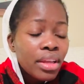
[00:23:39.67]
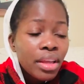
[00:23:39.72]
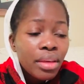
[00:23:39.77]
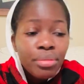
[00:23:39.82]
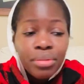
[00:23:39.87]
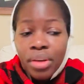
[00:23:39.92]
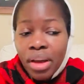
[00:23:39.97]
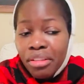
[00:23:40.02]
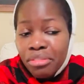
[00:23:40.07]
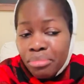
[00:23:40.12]

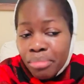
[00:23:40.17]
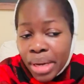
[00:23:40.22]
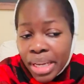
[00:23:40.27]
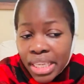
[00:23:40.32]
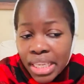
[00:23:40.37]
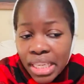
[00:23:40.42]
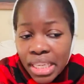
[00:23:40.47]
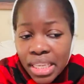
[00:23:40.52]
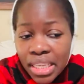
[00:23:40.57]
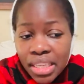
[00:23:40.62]
If you have
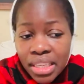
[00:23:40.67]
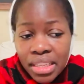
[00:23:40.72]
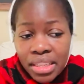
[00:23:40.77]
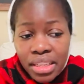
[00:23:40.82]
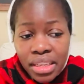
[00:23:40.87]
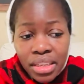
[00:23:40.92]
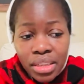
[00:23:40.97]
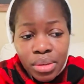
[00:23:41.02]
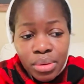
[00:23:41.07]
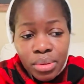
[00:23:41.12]
money
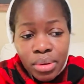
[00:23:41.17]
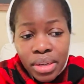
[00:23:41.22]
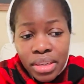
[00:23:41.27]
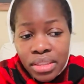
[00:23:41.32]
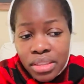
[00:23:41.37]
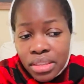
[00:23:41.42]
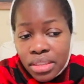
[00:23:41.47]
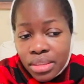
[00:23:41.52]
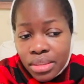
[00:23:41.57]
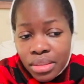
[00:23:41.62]
that you
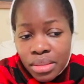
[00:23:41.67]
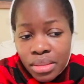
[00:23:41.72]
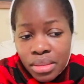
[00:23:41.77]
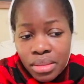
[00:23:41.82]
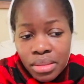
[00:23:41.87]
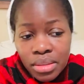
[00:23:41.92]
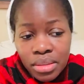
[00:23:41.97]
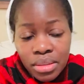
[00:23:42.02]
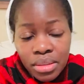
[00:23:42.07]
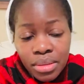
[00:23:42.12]
want
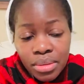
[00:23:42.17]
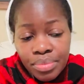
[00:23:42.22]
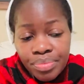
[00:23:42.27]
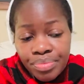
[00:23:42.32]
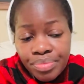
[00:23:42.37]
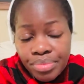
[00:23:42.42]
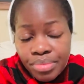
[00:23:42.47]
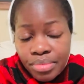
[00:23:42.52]
to